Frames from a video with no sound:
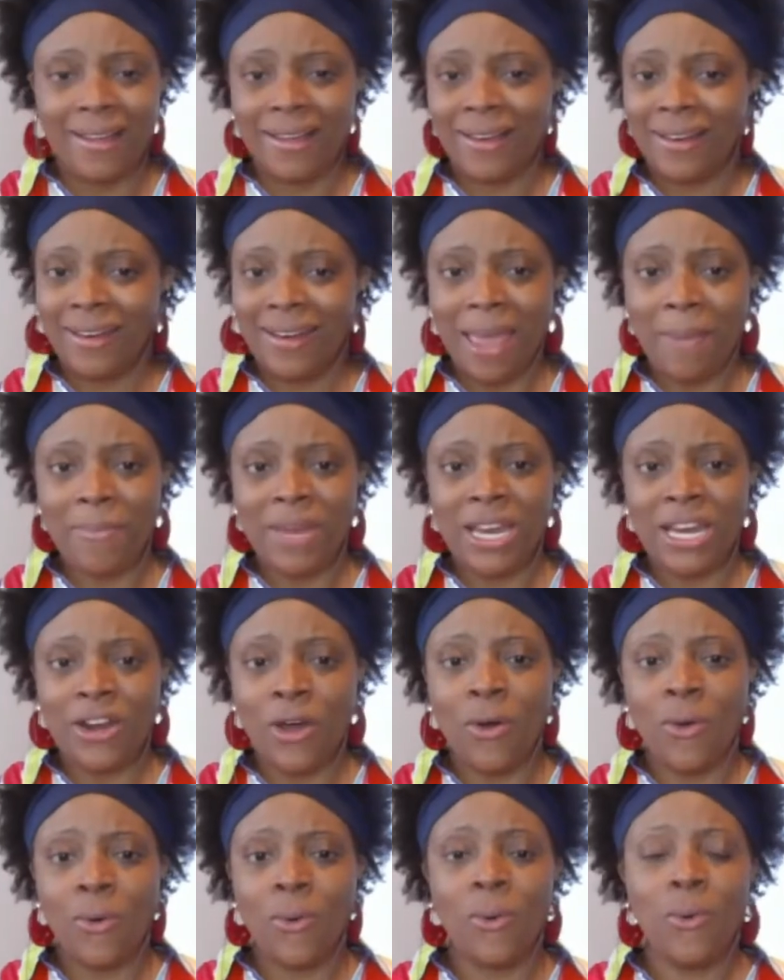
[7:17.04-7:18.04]
Let me
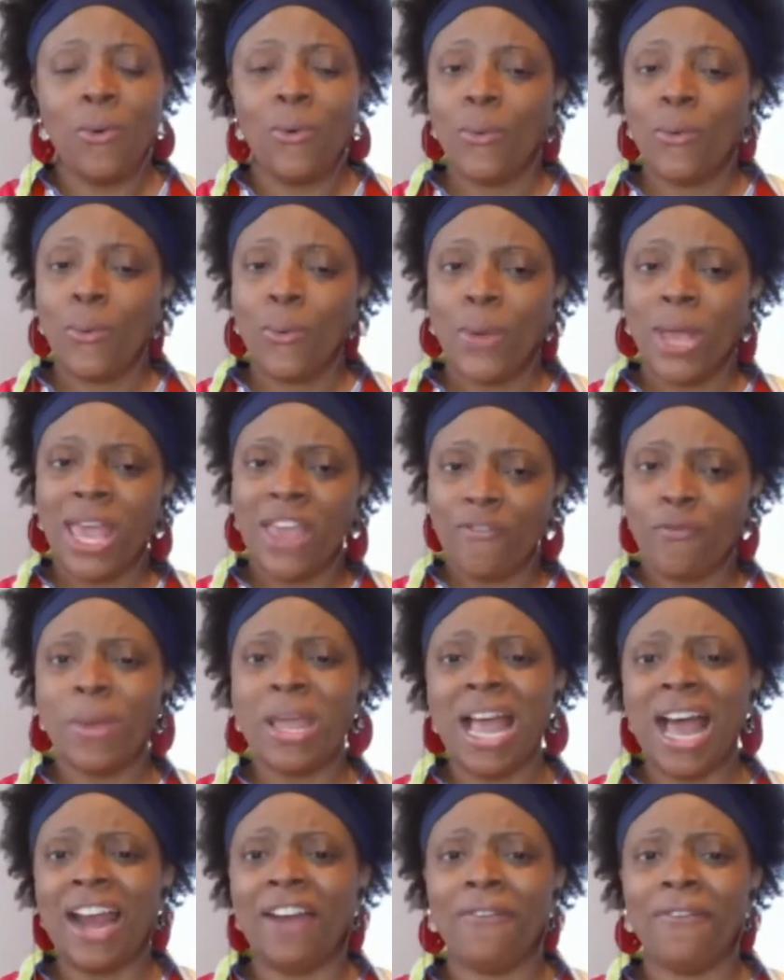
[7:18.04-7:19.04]
know if we
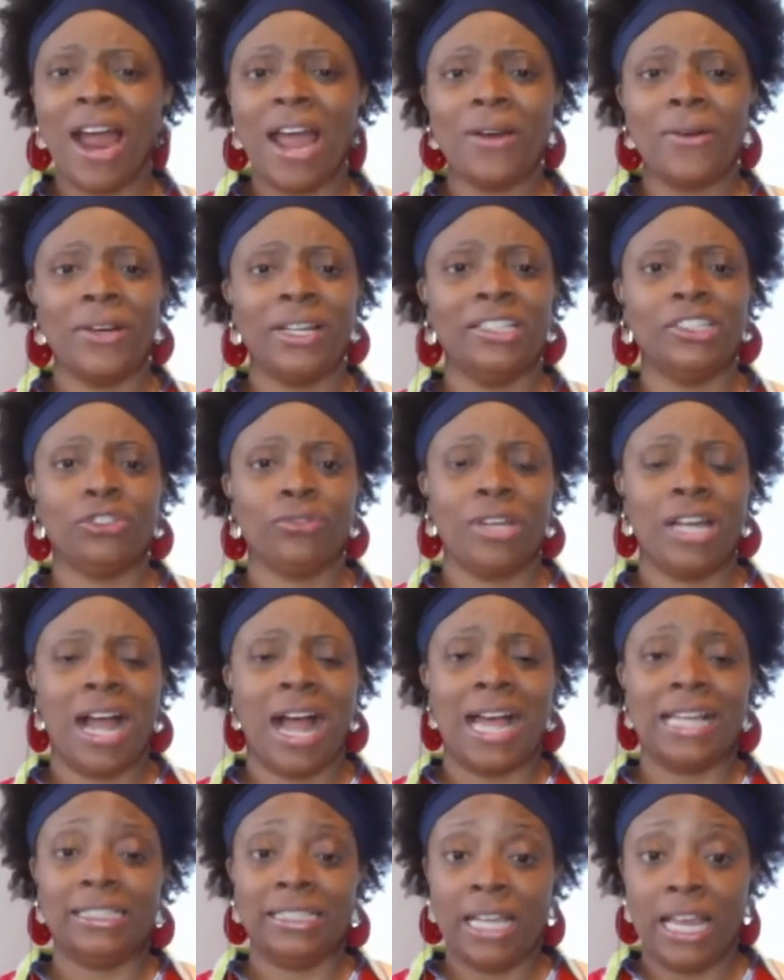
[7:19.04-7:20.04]
got it right on these three
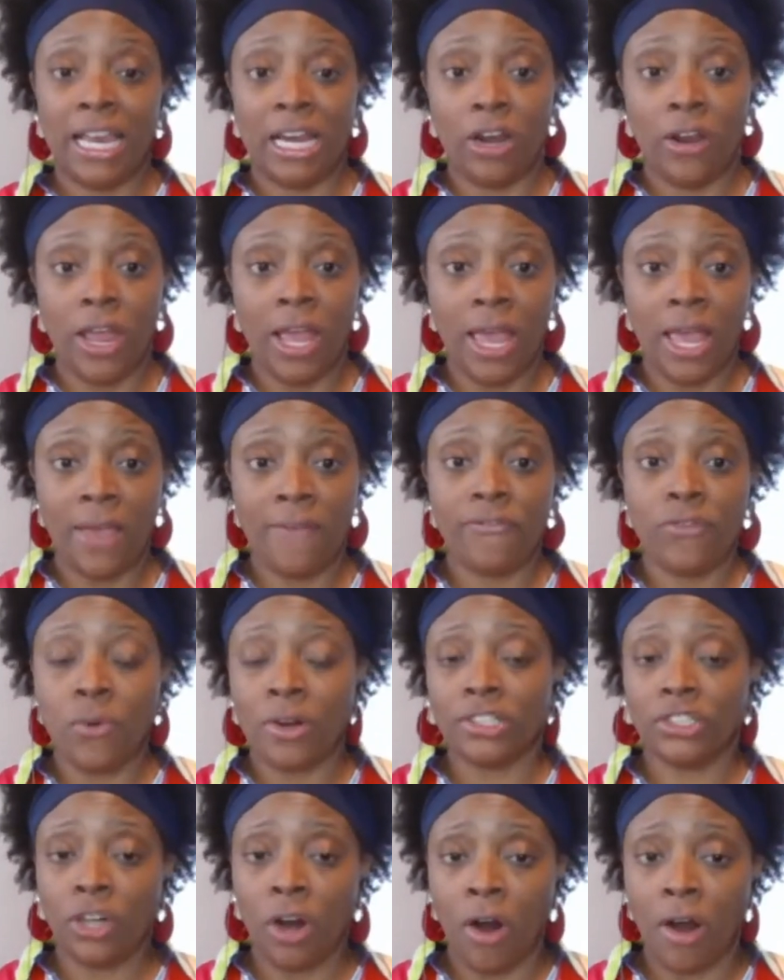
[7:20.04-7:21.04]
guys, and if you
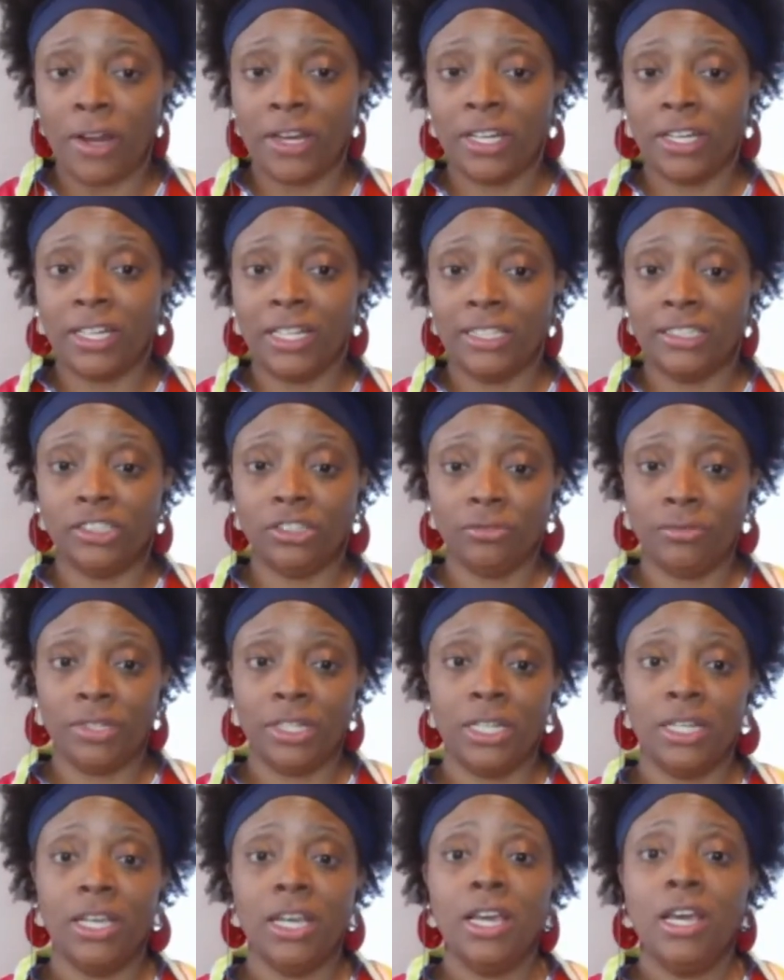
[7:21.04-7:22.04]
are targeting these
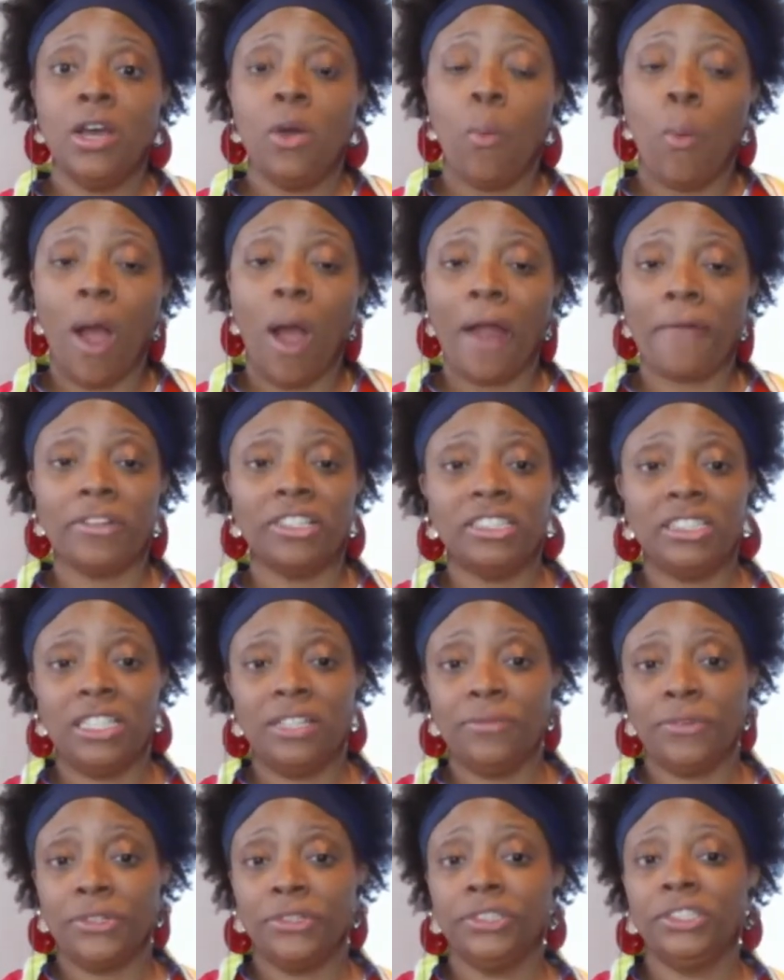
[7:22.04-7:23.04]
three wide
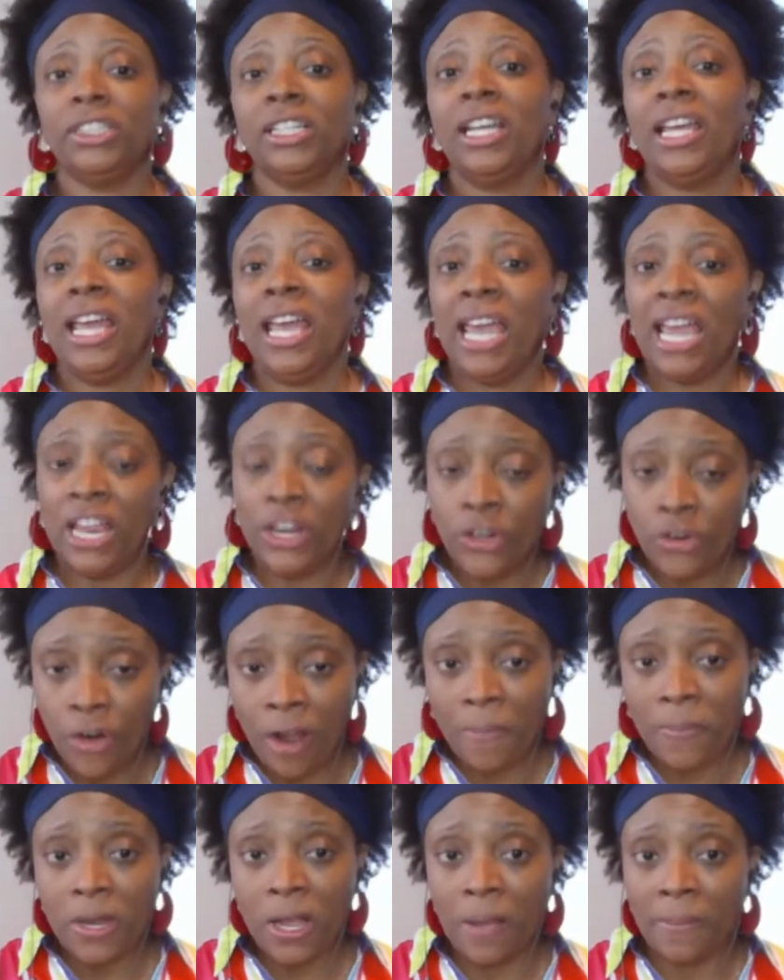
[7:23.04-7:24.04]
receivers in your
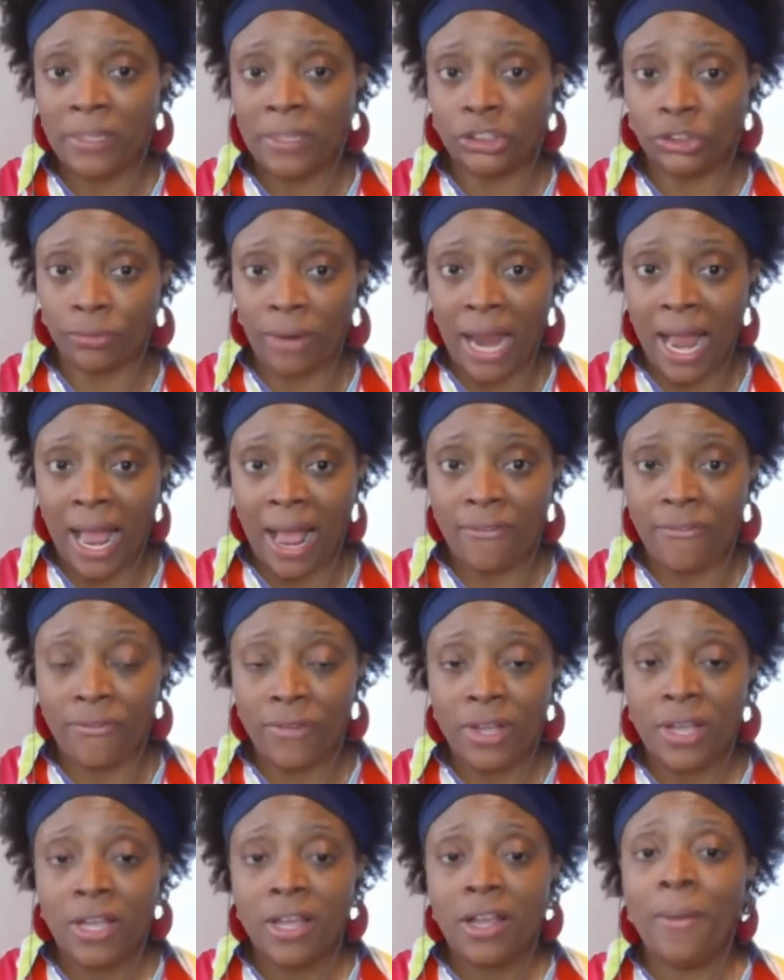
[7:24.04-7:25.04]
upcoming draft,
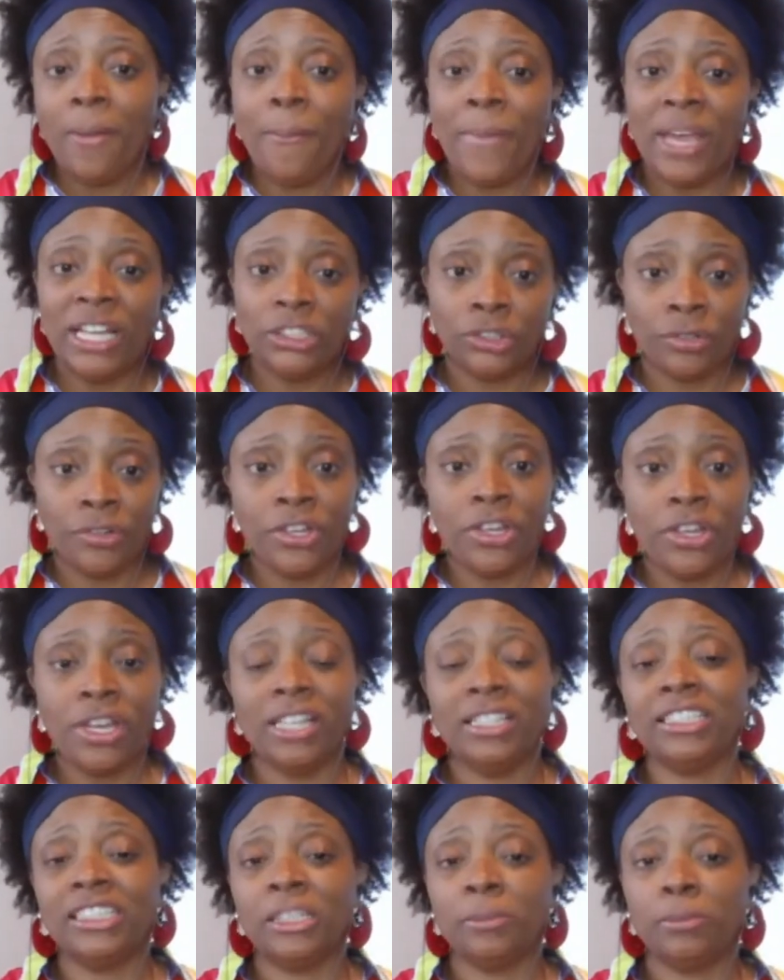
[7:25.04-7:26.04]
make sure you
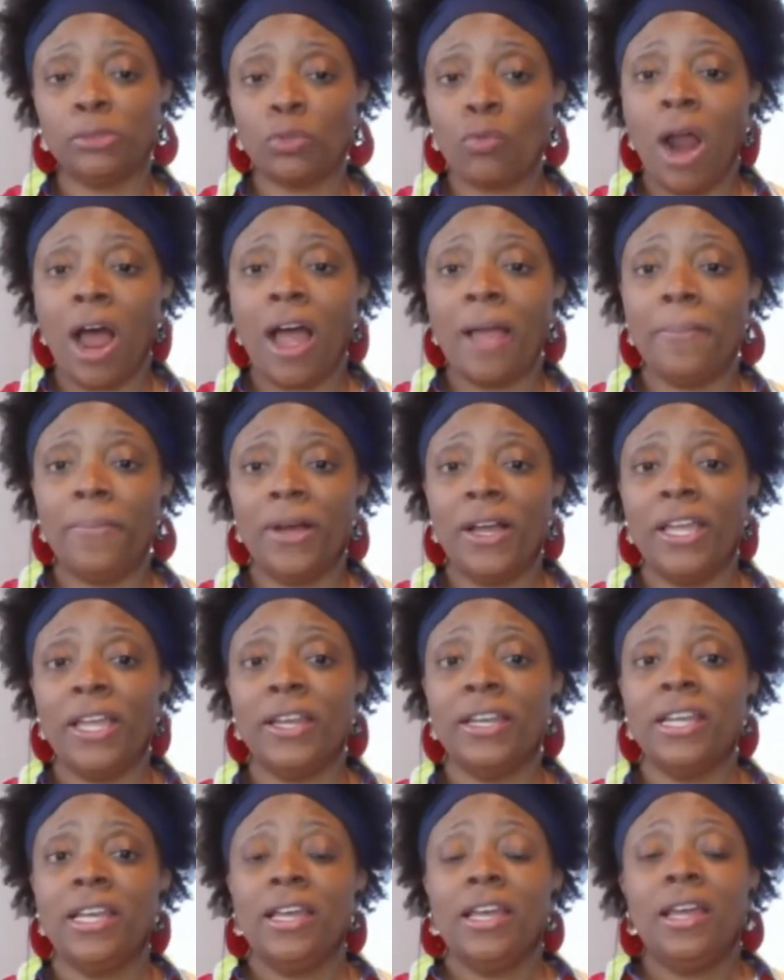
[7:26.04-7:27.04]
hit the subscribe button